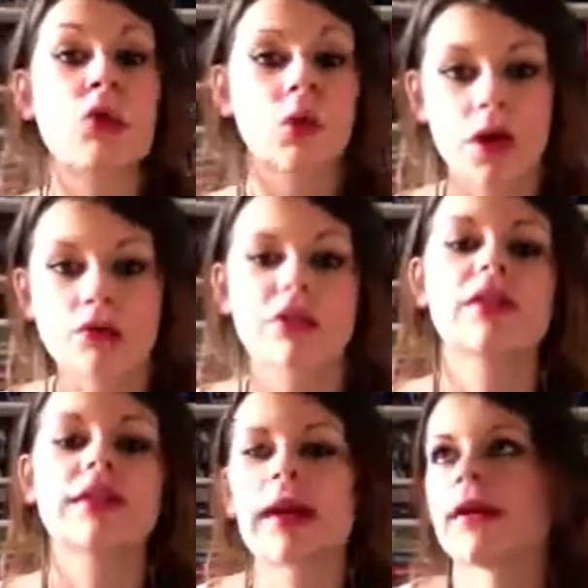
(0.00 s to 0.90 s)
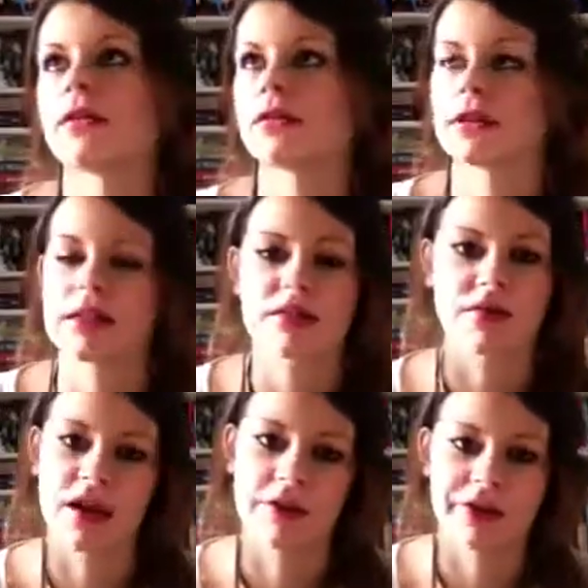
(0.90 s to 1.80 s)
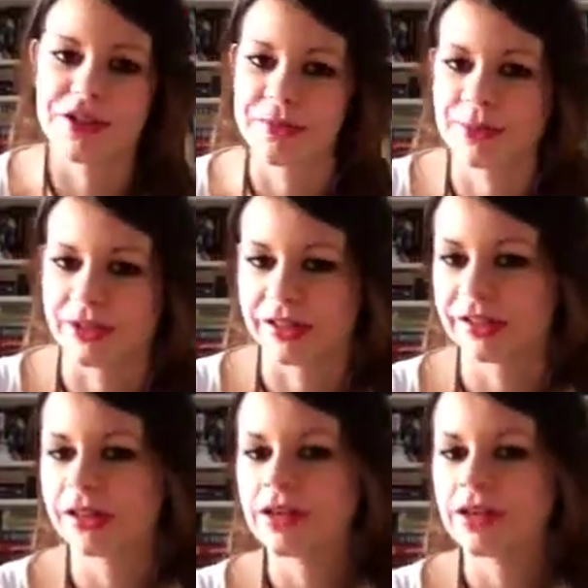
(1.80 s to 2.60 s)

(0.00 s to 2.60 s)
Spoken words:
one I'll read again. That's how I should put it.